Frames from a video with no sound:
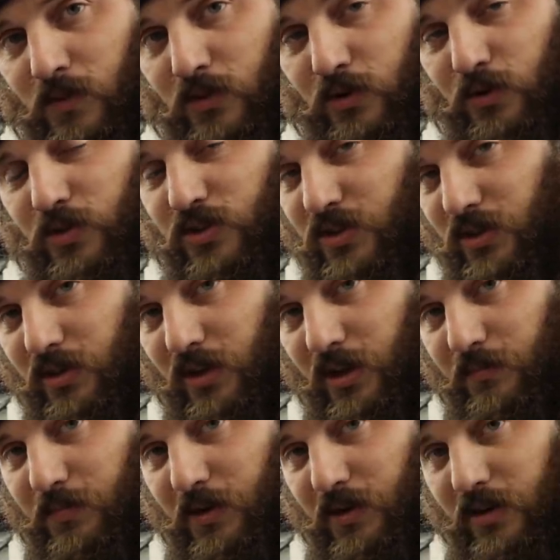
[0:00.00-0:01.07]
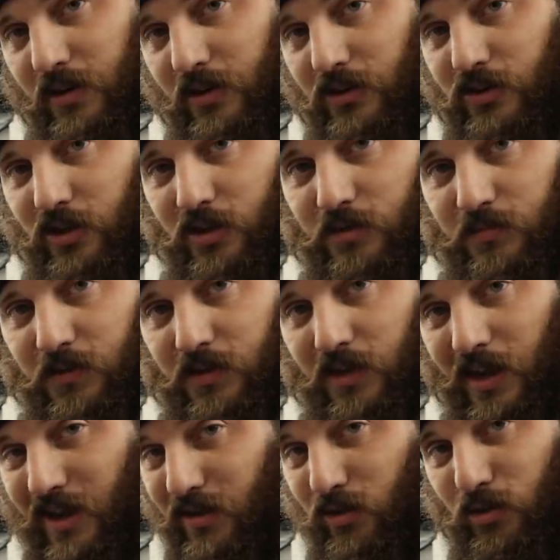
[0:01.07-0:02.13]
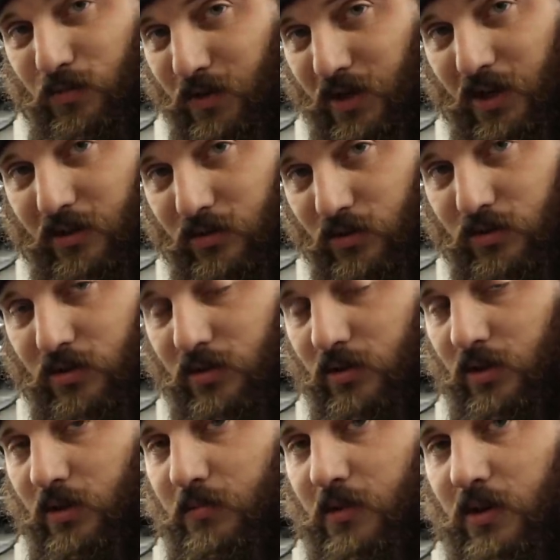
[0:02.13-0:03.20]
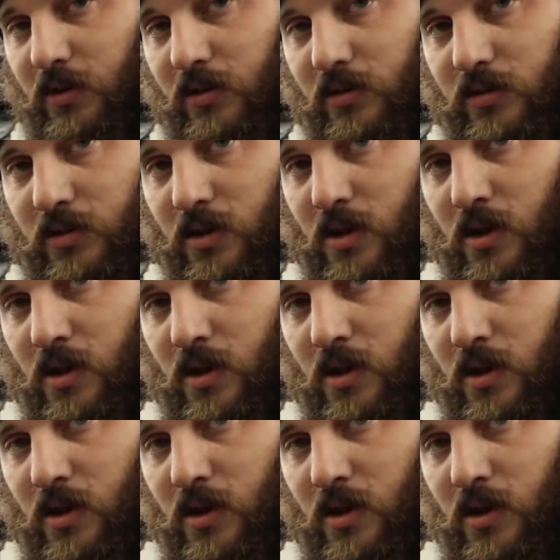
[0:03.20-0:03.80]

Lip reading: do a steering head bearing adjustment, and lubricate those steering head bearings.